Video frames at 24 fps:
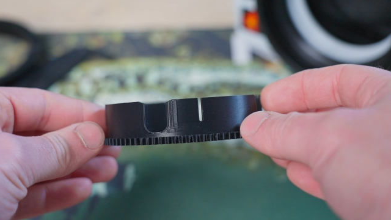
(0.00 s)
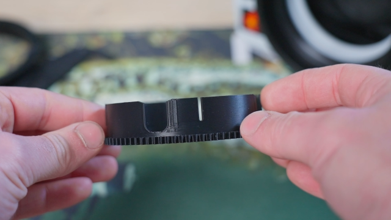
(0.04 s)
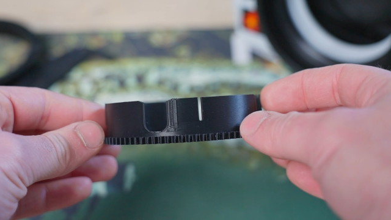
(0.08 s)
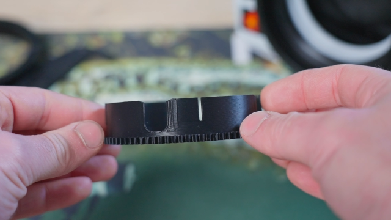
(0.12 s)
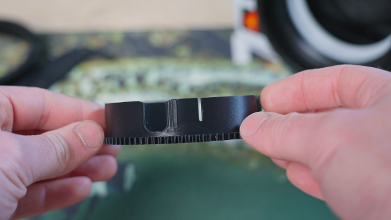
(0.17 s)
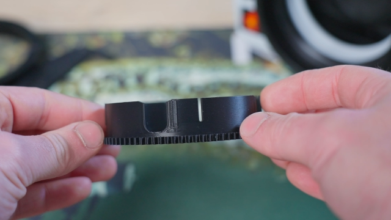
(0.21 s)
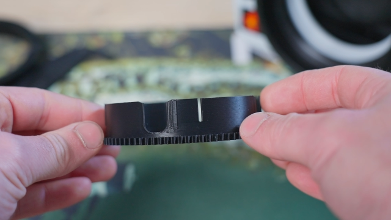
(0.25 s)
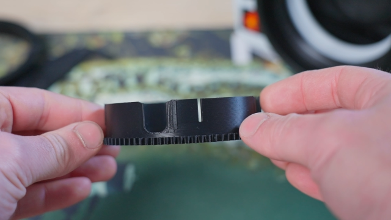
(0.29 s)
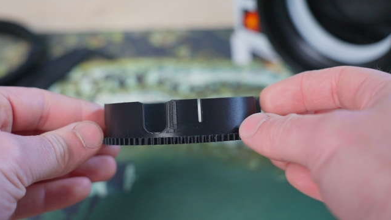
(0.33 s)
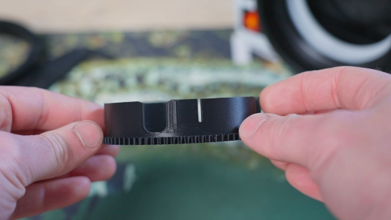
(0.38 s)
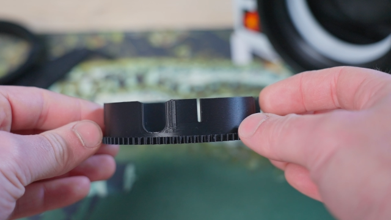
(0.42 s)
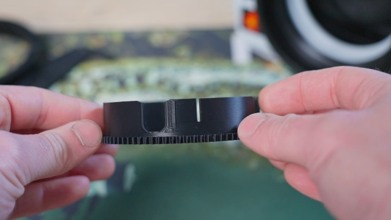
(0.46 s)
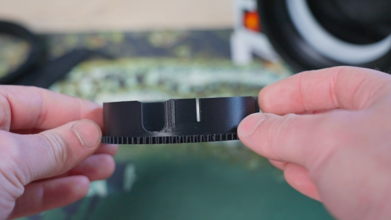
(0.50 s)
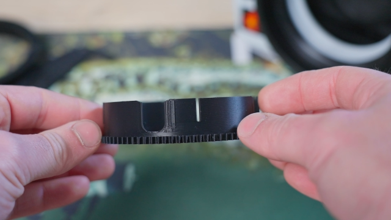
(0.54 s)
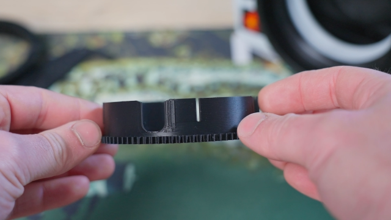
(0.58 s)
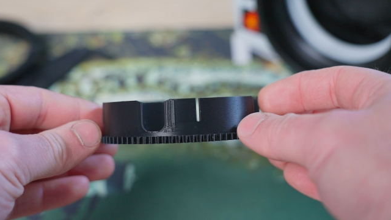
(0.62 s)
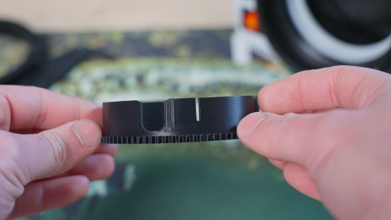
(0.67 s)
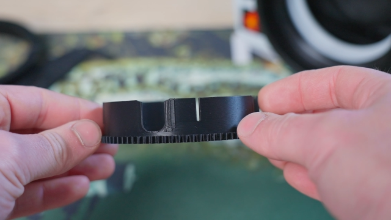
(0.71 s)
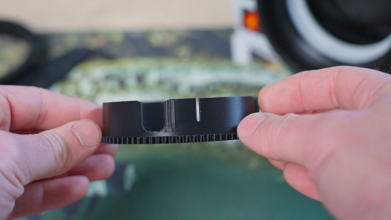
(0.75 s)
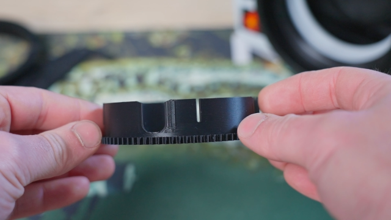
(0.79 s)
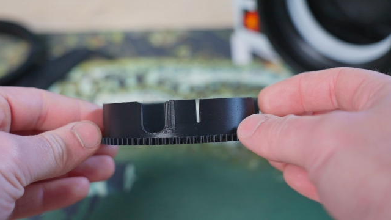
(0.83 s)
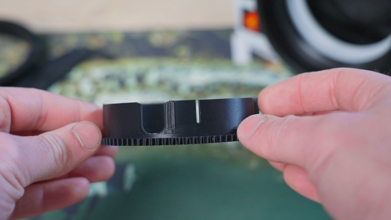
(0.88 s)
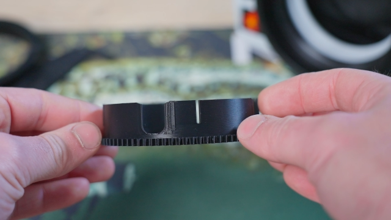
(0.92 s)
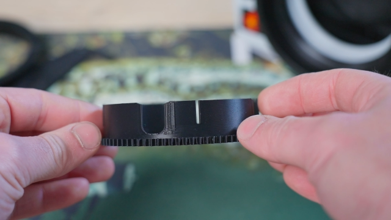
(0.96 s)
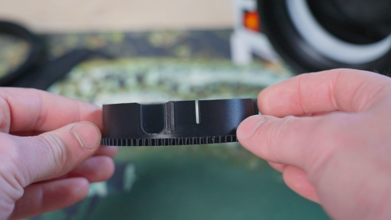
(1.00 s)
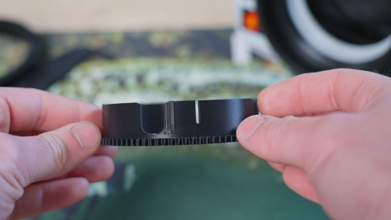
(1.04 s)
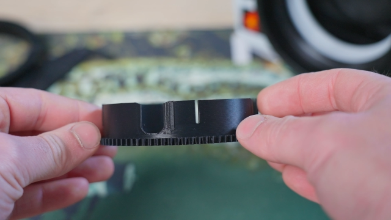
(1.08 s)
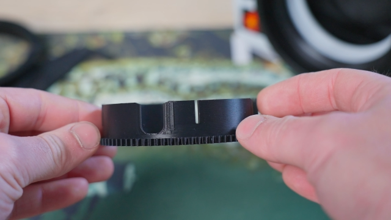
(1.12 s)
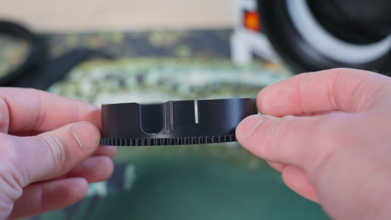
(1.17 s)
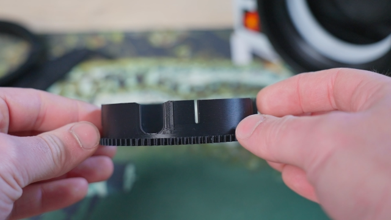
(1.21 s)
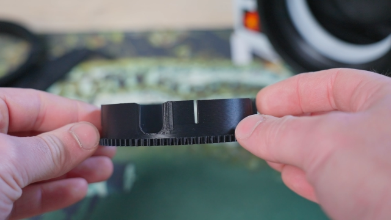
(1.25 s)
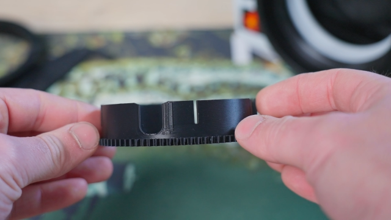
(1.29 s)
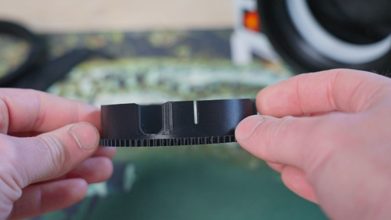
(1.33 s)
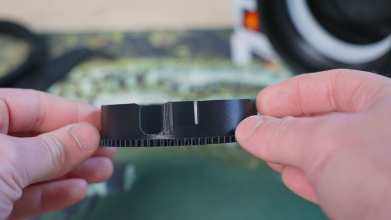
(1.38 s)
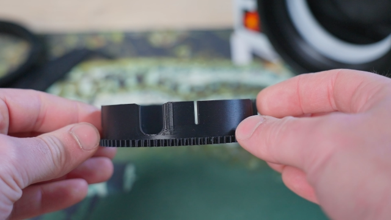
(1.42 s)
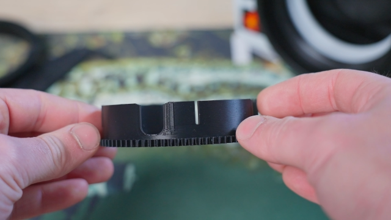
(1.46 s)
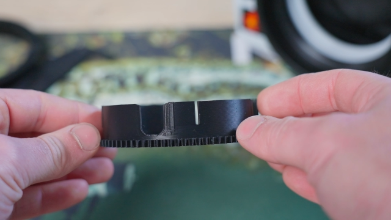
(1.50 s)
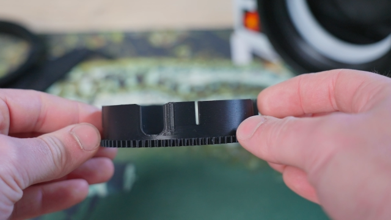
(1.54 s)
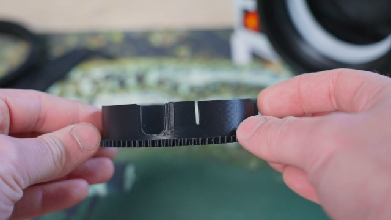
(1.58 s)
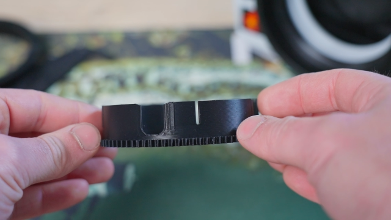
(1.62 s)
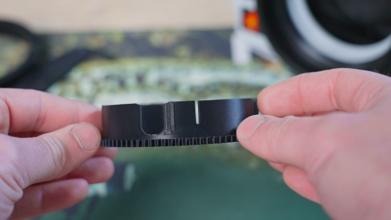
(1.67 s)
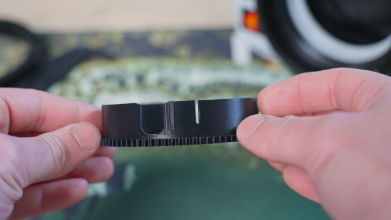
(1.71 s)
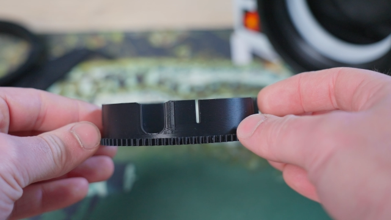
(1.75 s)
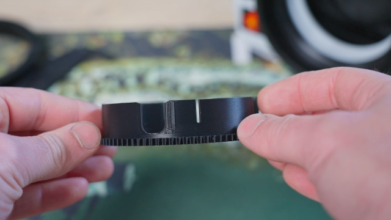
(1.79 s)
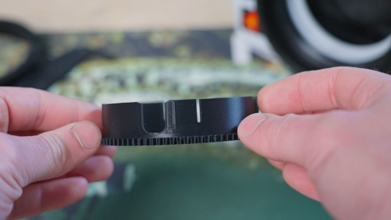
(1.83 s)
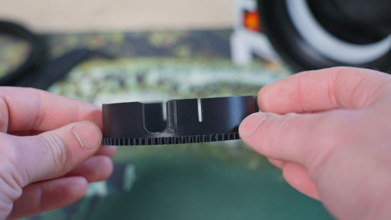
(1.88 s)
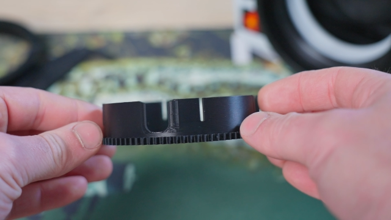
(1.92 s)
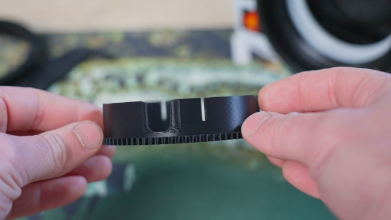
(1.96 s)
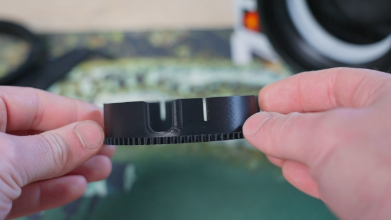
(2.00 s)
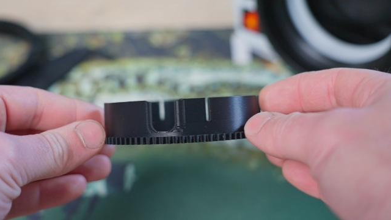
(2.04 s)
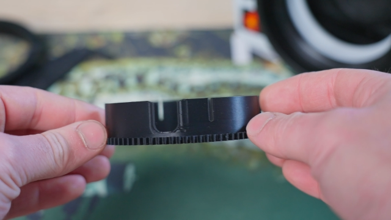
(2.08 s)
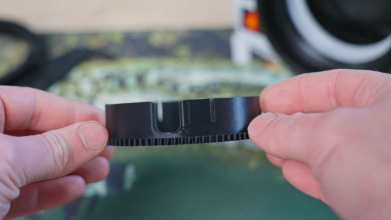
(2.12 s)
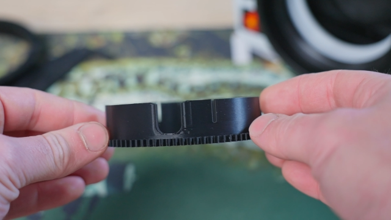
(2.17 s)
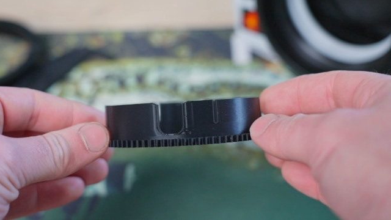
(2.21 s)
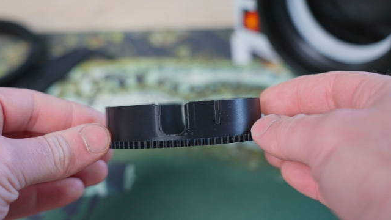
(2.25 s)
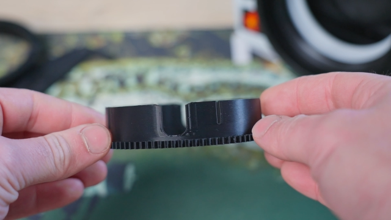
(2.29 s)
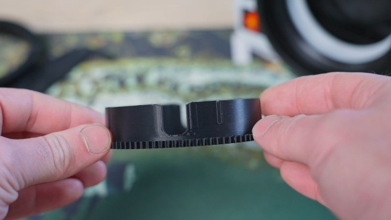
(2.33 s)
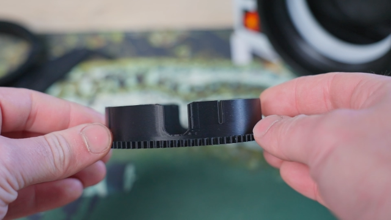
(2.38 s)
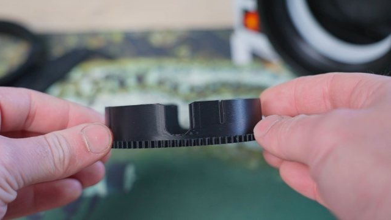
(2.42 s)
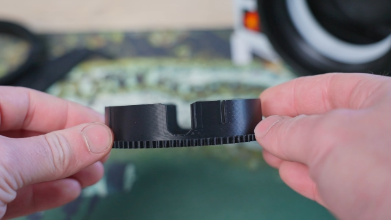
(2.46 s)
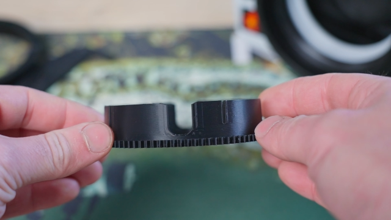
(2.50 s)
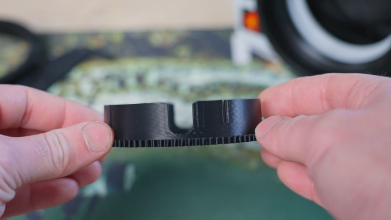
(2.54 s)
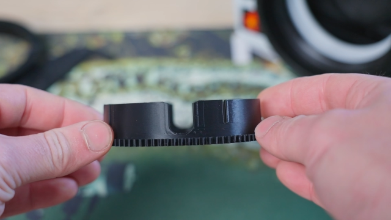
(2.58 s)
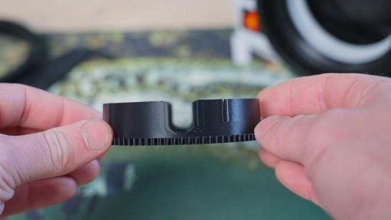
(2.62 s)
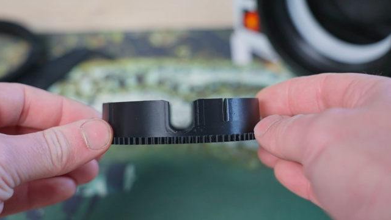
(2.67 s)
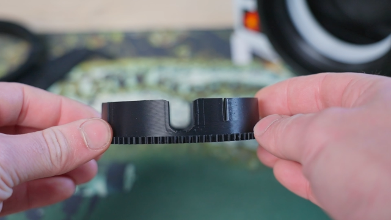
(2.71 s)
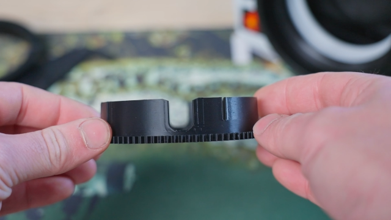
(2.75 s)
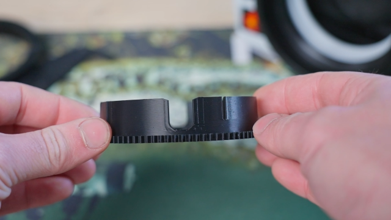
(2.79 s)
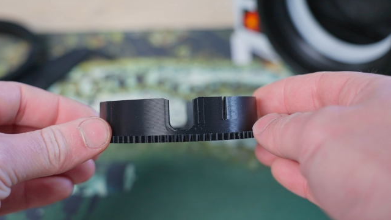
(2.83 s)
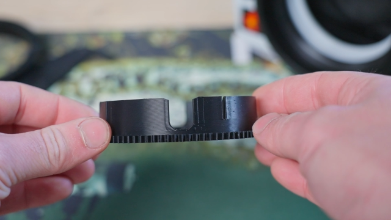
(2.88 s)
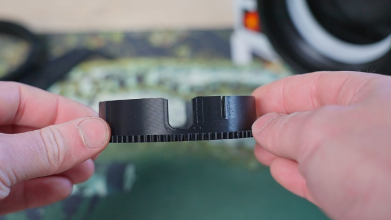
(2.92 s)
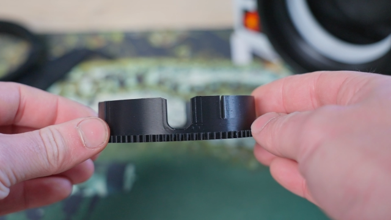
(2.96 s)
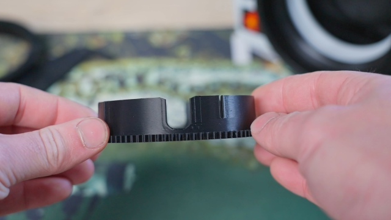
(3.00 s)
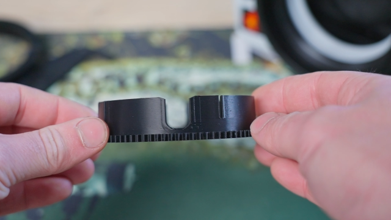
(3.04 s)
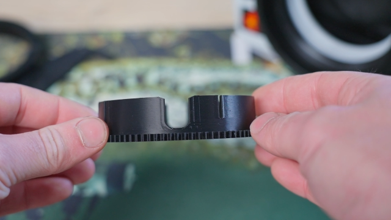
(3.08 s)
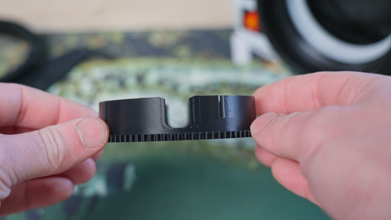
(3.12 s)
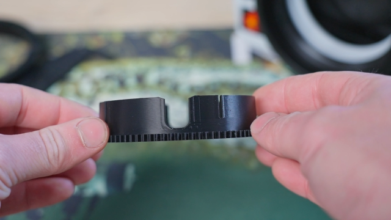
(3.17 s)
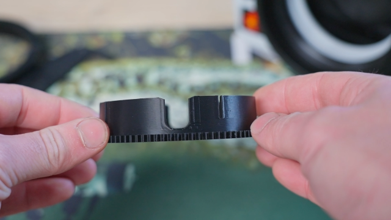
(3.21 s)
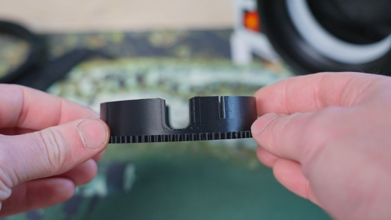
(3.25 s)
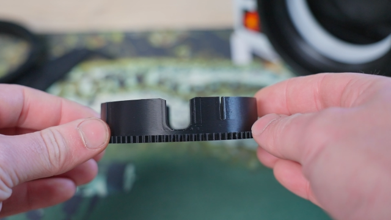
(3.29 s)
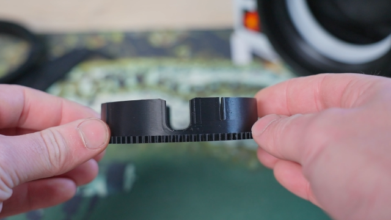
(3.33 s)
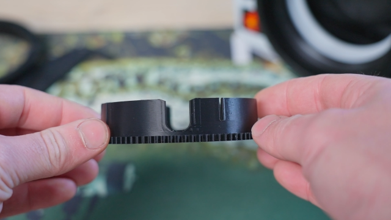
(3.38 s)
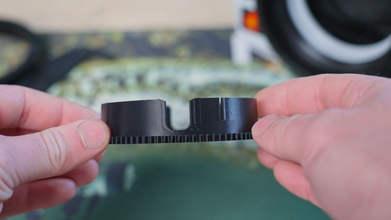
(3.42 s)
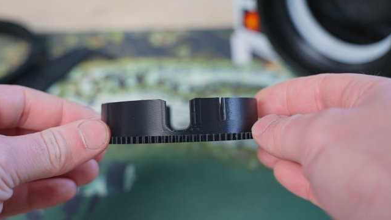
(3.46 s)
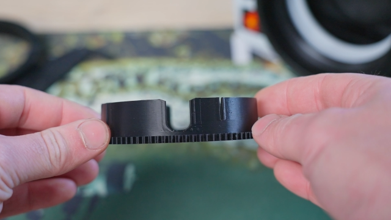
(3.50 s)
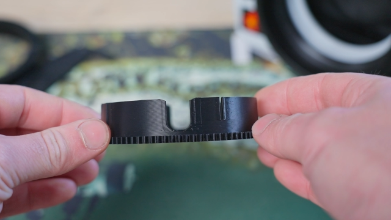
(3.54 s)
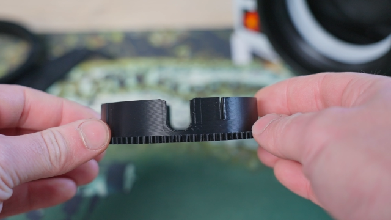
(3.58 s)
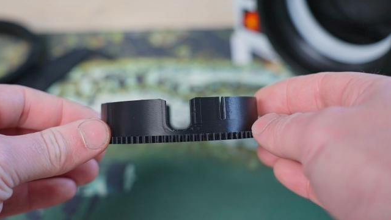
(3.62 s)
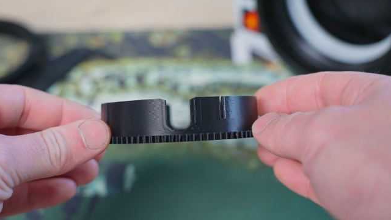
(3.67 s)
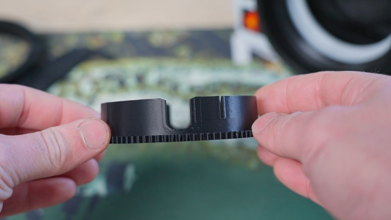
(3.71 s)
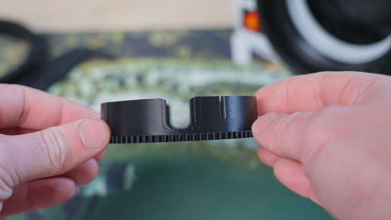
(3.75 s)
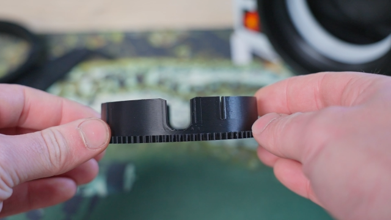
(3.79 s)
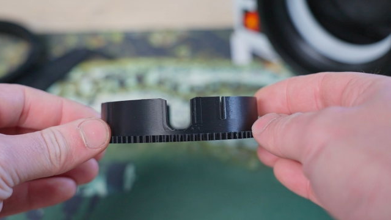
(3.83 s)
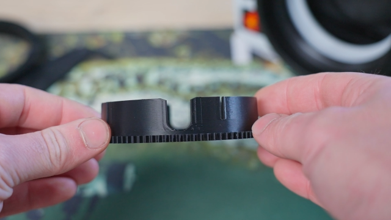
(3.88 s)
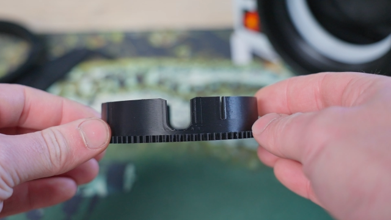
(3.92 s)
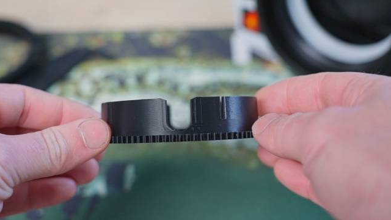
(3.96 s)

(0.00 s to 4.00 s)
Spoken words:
[unreadable: no face in view]